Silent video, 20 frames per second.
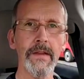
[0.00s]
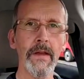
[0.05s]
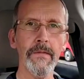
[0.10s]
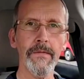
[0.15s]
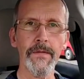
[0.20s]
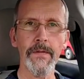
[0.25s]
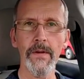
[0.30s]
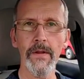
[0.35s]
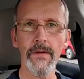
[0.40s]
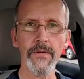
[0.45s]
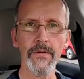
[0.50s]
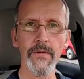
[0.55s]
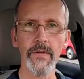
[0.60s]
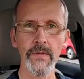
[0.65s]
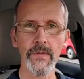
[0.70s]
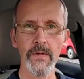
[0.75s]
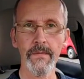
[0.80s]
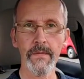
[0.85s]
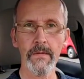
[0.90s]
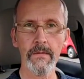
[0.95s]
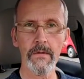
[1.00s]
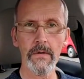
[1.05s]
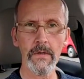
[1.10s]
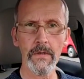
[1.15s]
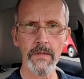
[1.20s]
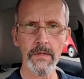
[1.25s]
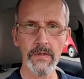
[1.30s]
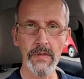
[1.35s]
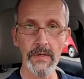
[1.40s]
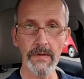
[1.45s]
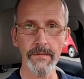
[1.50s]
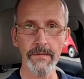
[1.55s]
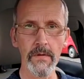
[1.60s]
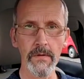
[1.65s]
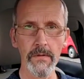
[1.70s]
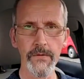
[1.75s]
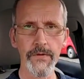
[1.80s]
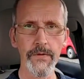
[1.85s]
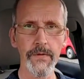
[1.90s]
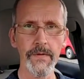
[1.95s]
definitions of the words
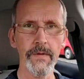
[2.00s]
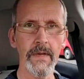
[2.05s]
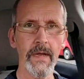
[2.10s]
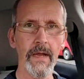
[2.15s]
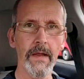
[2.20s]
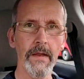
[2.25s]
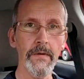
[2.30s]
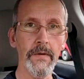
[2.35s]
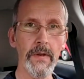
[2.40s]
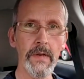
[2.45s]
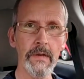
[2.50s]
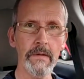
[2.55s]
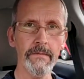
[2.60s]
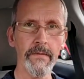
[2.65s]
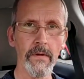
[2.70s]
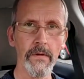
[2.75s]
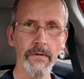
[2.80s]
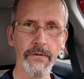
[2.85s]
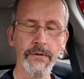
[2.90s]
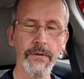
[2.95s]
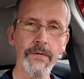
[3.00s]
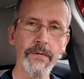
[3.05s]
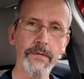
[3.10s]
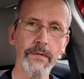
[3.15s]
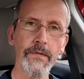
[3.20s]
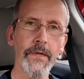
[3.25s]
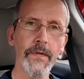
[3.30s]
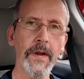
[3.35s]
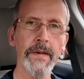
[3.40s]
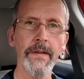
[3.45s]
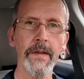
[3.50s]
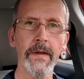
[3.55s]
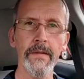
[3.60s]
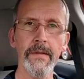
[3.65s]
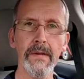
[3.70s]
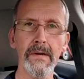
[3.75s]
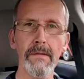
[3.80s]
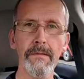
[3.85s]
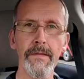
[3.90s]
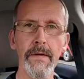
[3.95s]
devolution and evolution, you'll find that
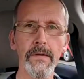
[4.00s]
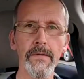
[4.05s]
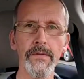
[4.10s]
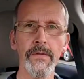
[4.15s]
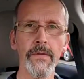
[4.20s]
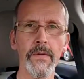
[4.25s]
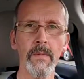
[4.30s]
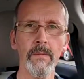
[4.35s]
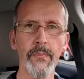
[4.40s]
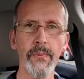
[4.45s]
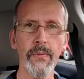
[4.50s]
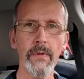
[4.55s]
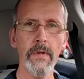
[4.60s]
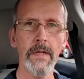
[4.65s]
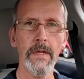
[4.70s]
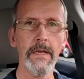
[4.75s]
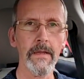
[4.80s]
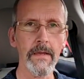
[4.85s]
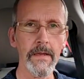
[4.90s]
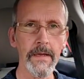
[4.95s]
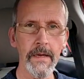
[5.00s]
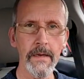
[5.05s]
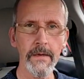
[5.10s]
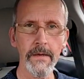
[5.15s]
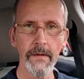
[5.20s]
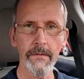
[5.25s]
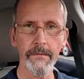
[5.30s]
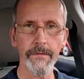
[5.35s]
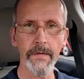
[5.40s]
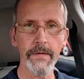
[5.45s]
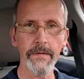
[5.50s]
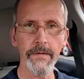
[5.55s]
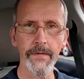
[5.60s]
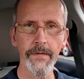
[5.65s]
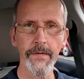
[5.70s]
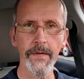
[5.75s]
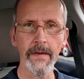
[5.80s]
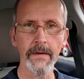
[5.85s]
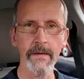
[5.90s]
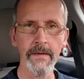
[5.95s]
they refer to completely different
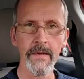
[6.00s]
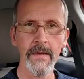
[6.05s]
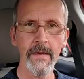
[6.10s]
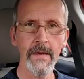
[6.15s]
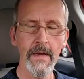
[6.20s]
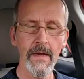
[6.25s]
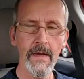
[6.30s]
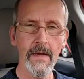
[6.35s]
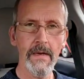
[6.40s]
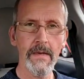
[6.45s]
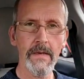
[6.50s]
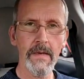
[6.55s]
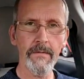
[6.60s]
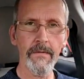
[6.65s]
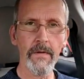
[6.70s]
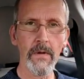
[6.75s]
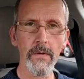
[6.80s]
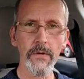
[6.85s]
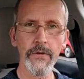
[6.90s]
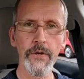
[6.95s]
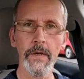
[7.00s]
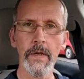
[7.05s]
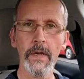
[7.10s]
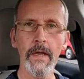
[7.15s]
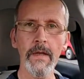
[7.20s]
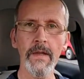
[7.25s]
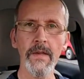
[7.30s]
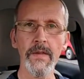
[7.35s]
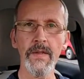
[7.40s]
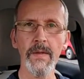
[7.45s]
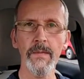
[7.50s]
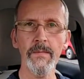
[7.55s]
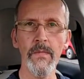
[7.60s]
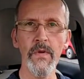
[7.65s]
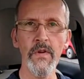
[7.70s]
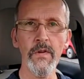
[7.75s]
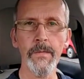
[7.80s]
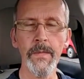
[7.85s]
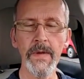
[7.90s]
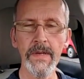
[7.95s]
things. Devolution is the
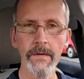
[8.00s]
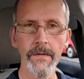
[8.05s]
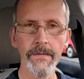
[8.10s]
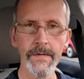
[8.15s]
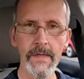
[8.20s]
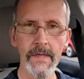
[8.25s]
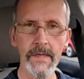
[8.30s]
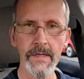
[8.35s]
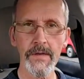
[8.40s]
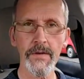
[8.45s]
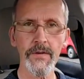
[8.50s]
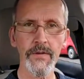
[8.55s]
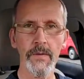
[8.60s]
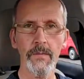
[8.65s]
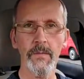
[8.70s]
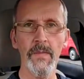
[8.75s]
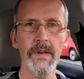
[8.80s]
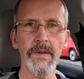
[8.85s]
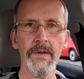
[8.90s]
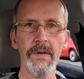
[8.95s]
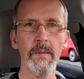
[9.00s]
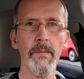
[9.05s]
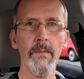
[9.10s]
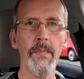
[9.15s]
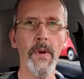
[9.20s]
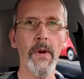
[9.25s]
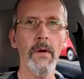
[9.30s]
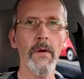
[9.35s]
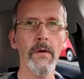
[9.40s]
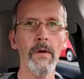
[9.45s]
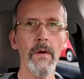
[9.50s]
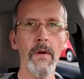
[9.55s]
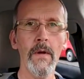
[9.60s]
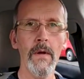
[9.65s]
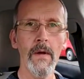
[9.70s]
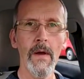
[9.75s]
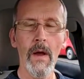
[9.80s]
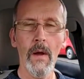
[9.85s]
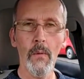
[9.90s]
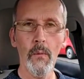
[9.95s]
movement of decision-making power
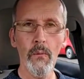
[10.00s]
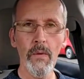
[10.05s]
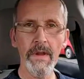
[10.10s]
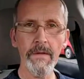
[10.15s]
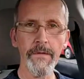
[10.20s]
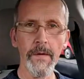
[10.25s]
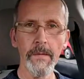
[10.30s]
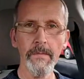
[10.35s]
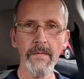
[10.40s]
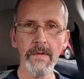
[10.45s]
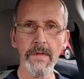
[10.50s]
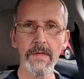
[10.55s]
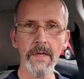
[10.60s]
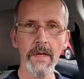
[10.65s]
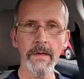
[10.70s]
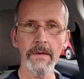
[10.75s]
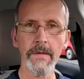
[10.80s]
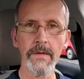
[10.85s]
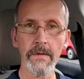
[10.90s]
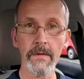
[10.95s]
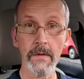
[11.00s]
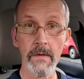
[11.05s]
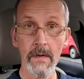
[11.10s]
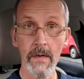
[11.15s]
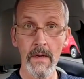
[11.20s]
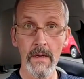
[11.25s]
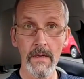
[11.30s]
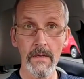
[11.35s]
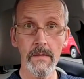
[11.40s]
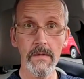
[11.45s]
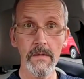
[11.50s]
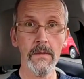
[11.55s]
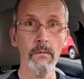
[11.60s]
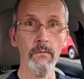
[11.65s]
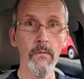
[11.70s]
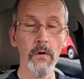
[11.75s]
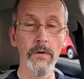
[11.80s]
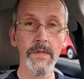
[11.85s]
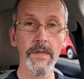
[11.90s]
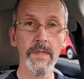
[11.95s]
away from the centre
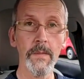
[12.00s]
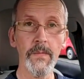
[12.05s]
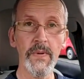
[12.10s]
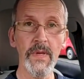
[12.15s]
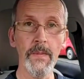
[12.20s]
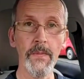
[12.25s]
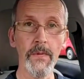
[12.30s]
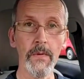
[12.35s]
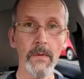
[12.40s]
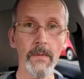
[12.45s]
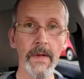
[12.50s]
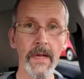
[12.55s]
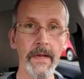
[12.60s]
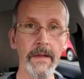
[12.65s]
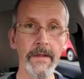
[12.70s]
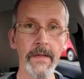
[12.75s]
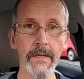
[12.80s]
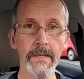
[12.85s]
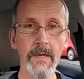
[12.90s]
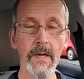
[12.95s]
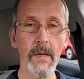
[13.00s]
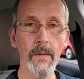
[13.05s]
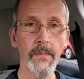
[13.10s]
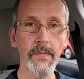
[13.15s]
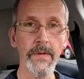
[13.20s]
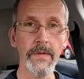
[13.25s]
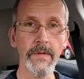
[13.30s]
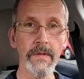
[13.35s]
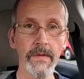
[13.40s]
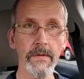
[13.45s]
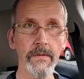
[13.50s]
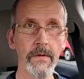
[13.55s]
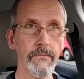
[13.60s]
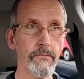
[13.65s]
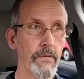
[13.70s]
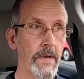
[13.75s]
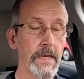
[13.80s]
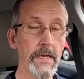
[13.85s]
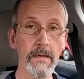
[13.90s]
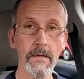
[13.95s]
towards the people, and this happens
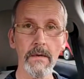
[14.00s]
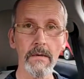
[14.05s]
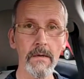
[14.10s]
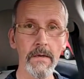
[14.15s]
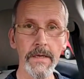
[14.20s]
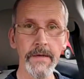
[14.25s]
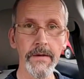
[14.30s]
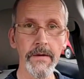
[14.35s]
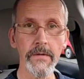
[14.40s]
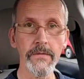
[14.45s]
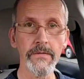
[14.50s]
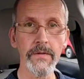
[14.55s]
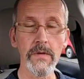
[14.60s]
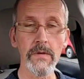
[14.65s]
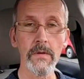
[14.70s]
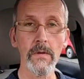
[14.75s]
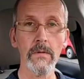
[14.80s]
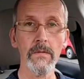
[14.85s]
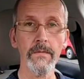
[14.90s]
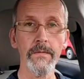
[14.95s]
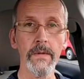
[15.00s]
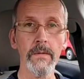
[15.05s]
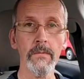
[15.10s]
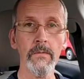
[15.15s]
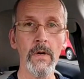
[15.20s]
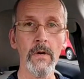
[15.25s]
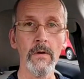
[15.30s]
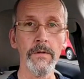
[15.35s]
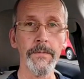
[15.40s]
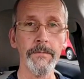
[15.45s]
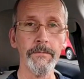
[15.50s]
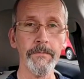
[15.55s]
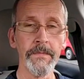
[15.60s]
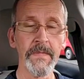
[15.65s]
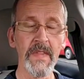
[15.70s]
regularly in countries all over the world.